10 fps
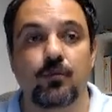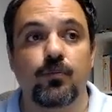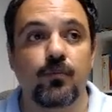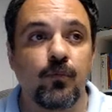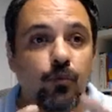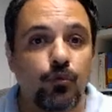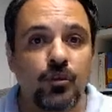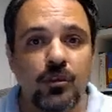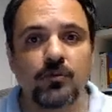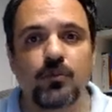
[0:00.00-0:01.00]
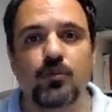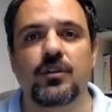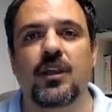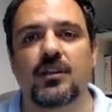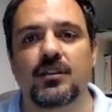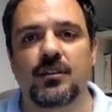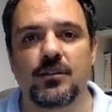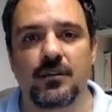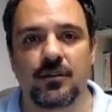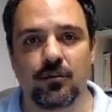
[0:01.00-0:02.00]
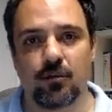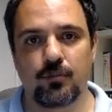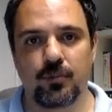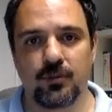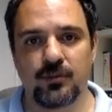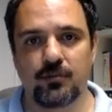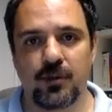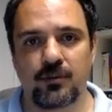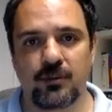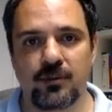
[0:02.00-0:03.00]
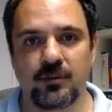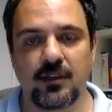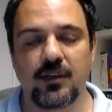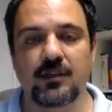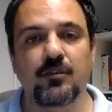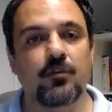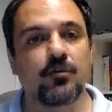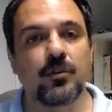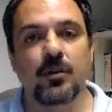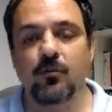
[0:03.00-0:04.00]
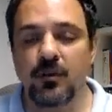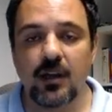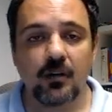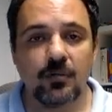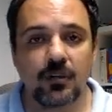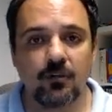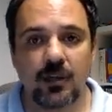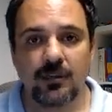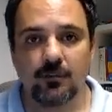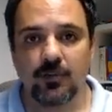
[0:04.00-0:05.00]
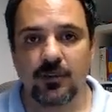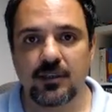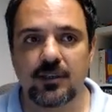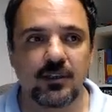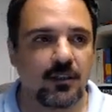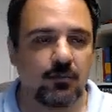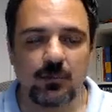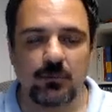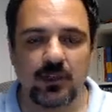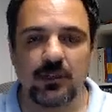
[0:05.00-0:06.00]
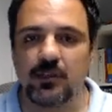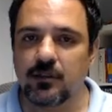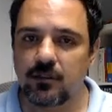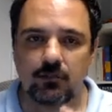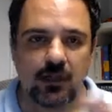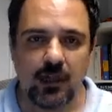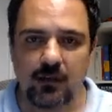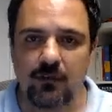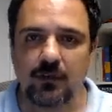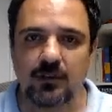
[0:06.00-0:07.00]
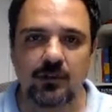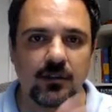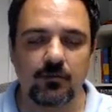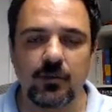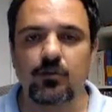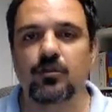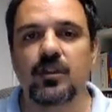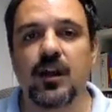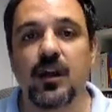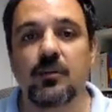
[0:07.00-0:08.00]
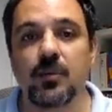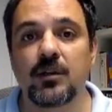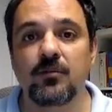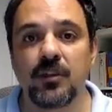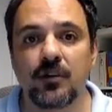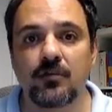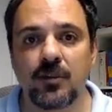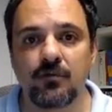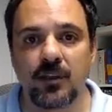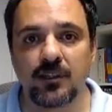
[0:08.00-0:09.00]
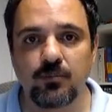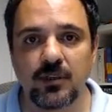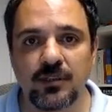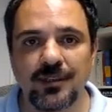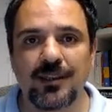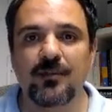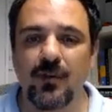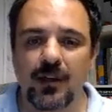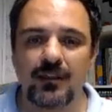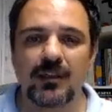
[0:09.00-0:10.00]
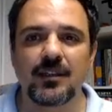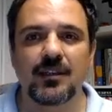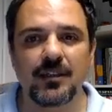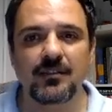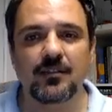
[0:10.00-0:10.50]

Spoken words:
future potential corporate sponsors. So without investment, it can be money, it can be effort, it can be your time, but without investment, funding is